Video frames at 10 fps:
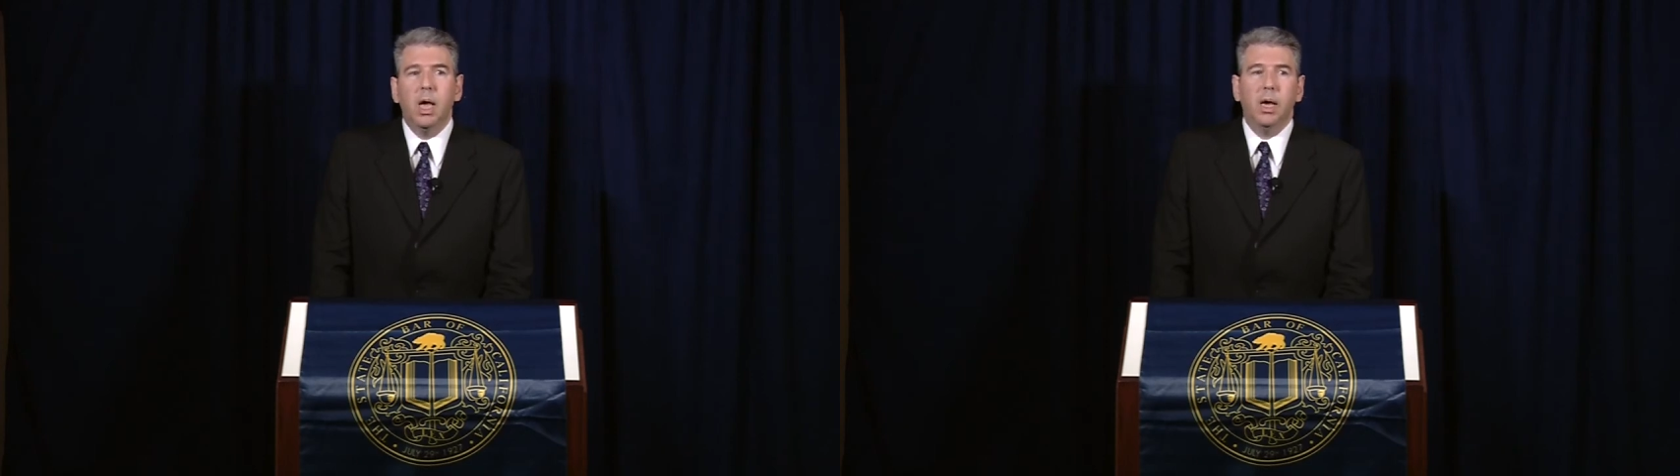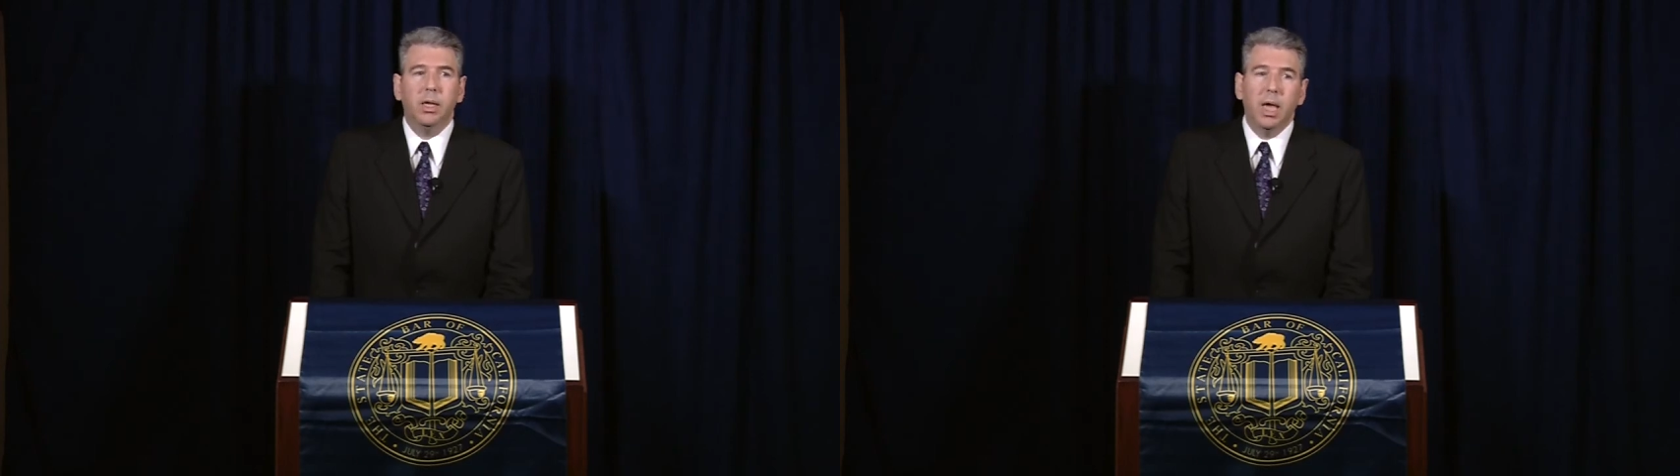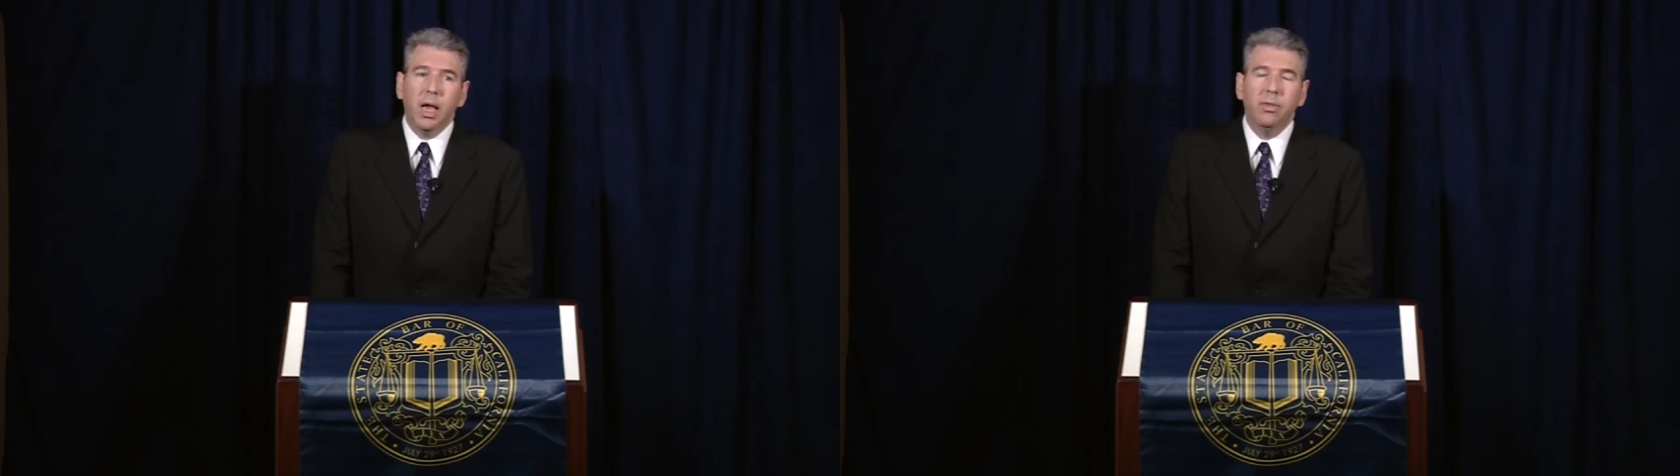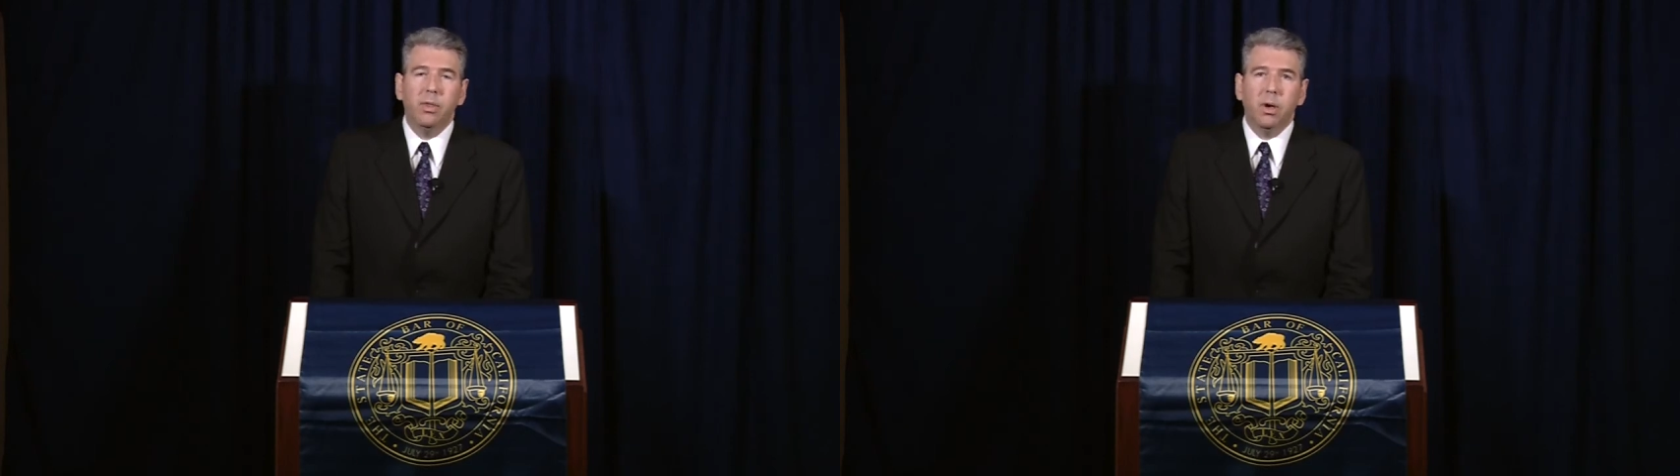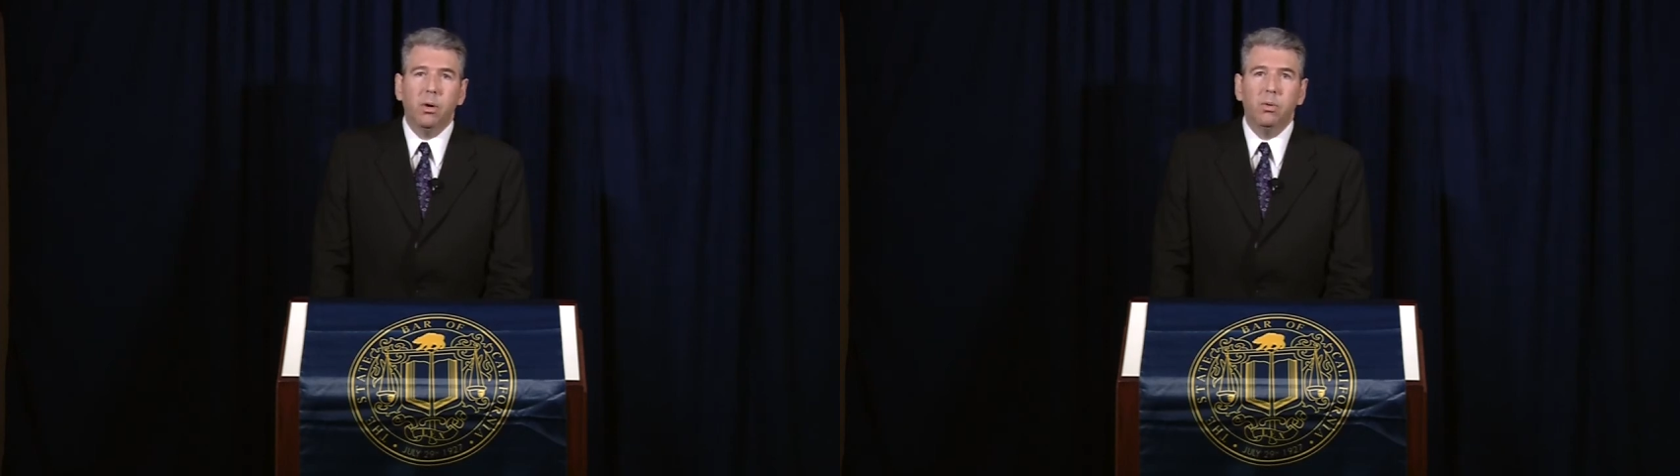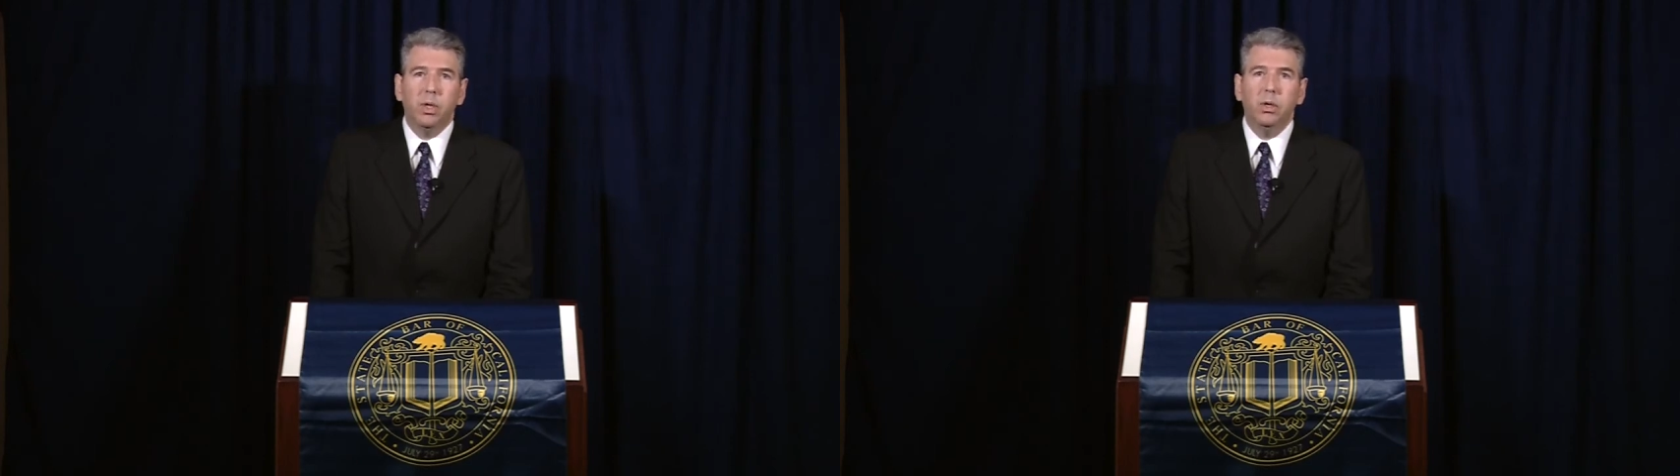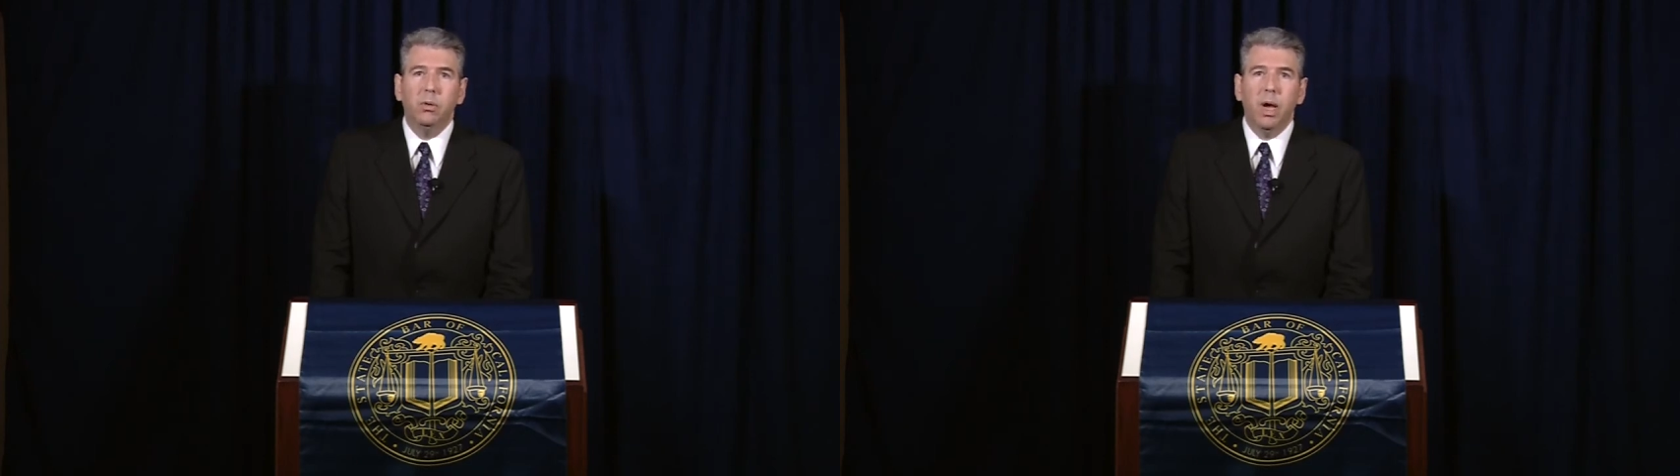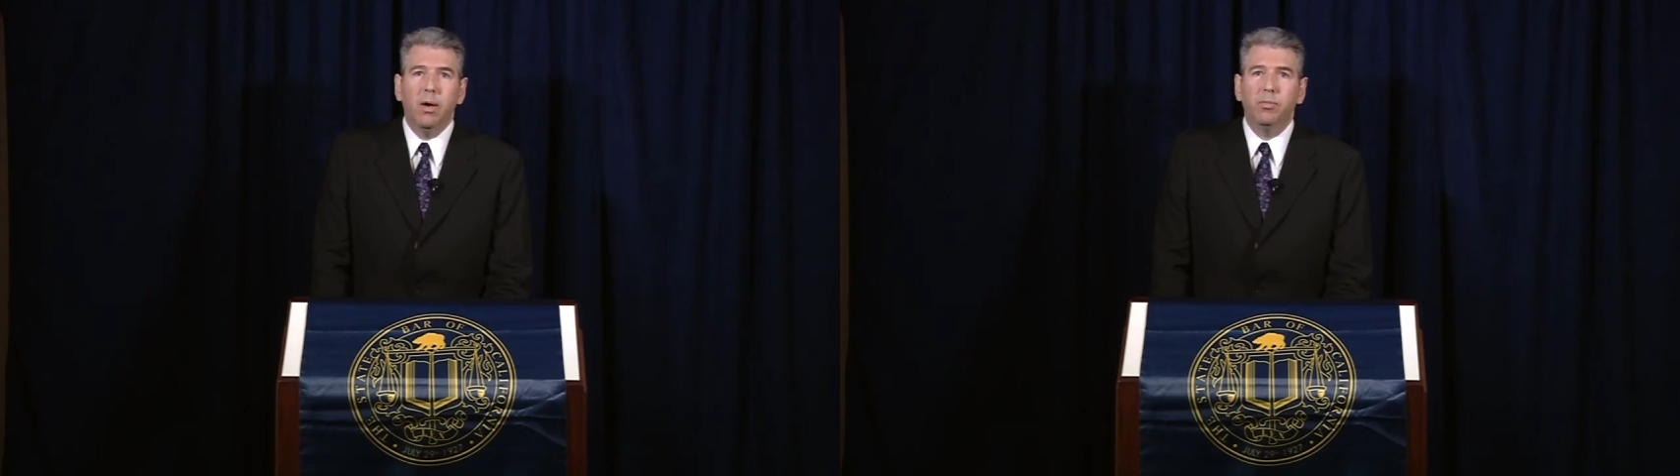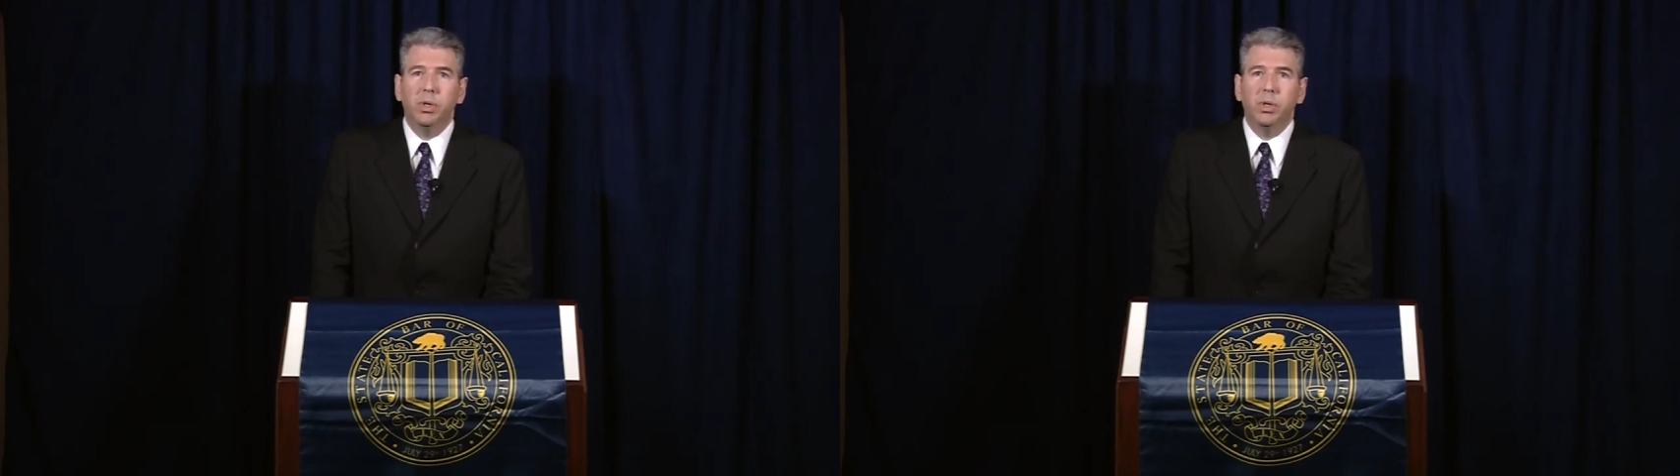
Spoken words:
Again, though, you have